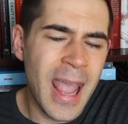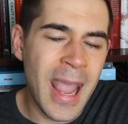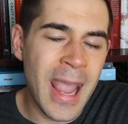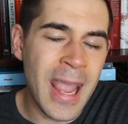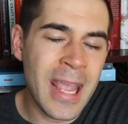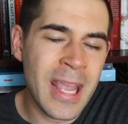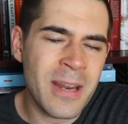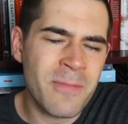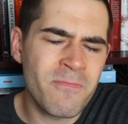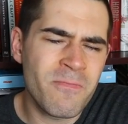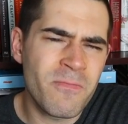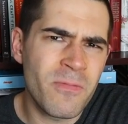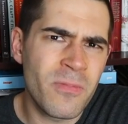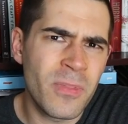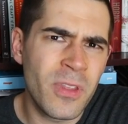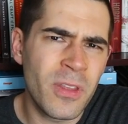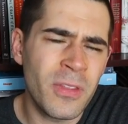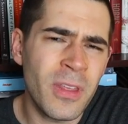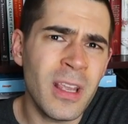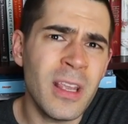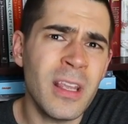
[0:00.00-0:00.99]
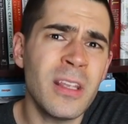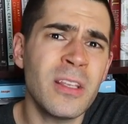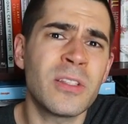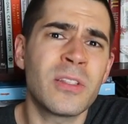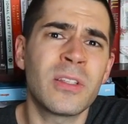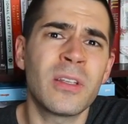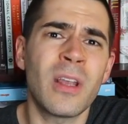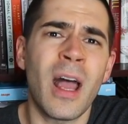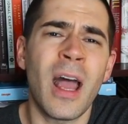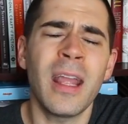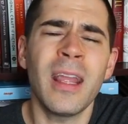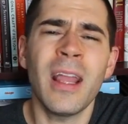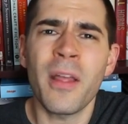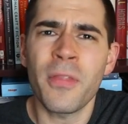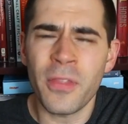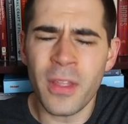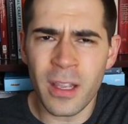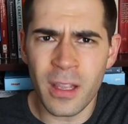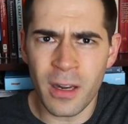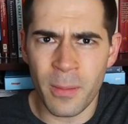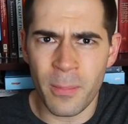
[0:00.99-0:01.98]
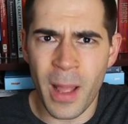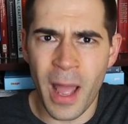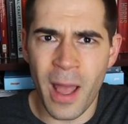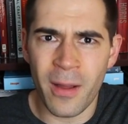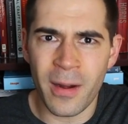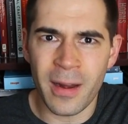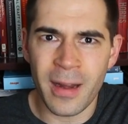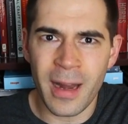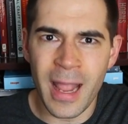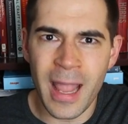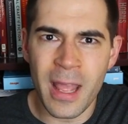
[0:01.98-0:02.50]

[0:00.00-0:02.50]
And the thing is, I got thinking about it,